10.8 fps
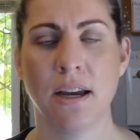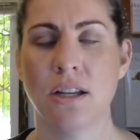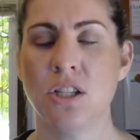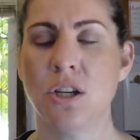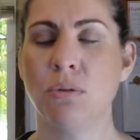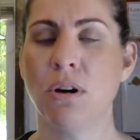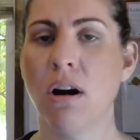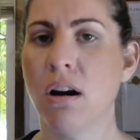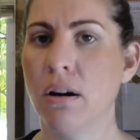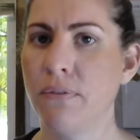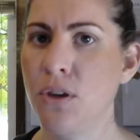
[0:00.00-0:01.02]
So there
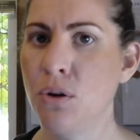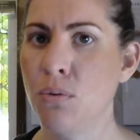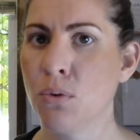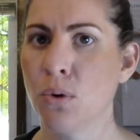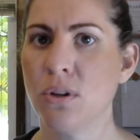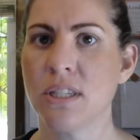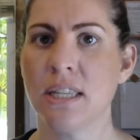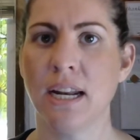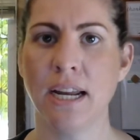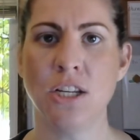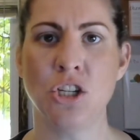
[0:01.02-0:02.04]
are a few rules that
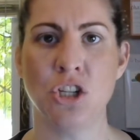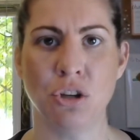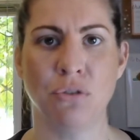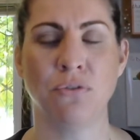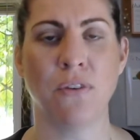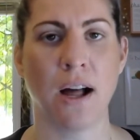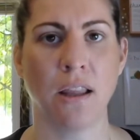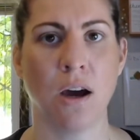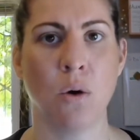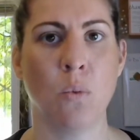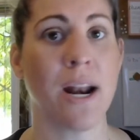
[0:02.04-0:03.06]
I do
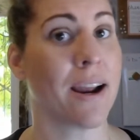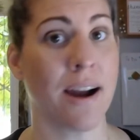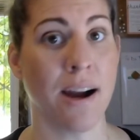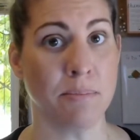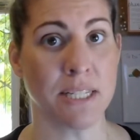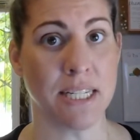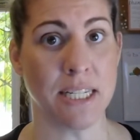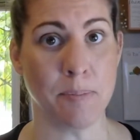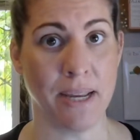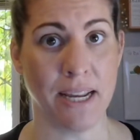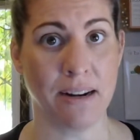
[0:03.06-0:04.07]
follow when it comes to
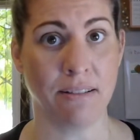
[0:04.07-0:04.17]
speed